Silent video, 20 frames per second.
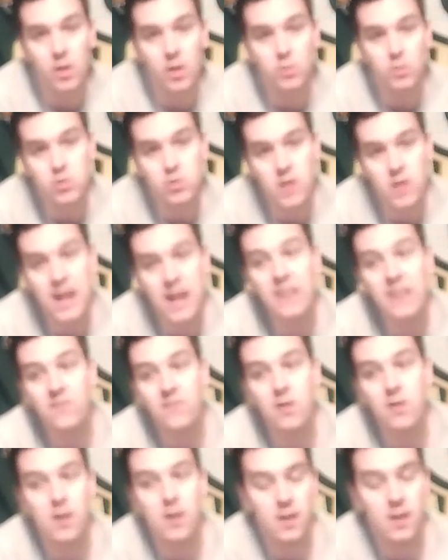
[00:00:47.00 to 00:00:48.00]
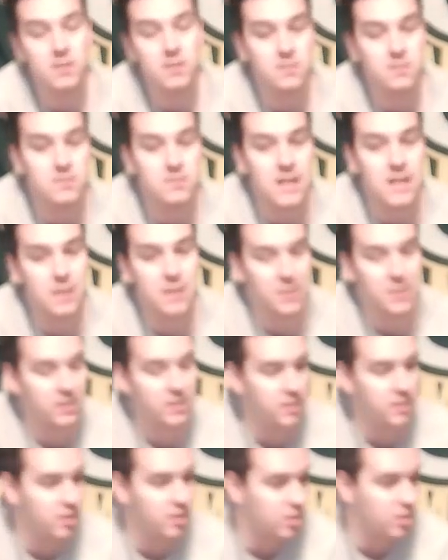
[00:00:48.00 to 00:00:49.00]
trading for Damian
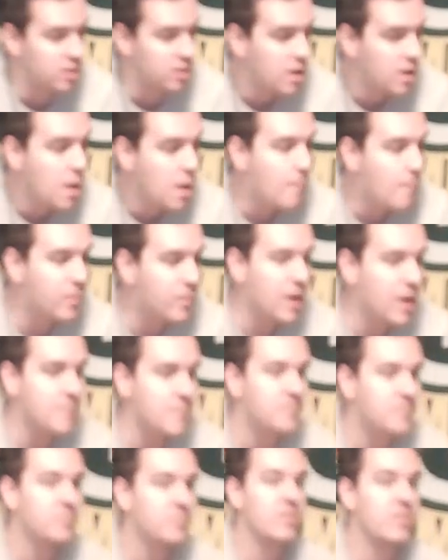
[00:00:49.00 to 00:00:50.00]
Lillard. But